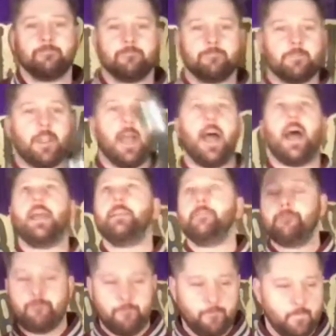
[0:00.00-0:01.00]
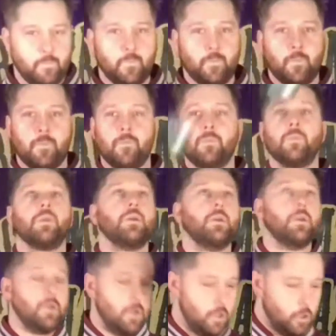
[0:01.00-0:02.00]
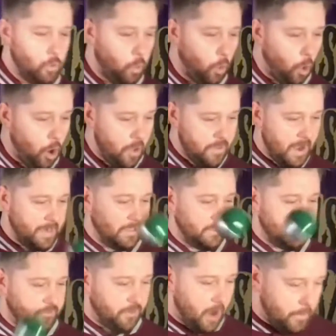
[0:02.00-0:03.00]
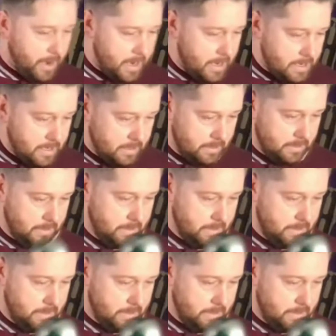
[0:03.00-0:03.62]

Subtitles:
Okay? The water that is flowing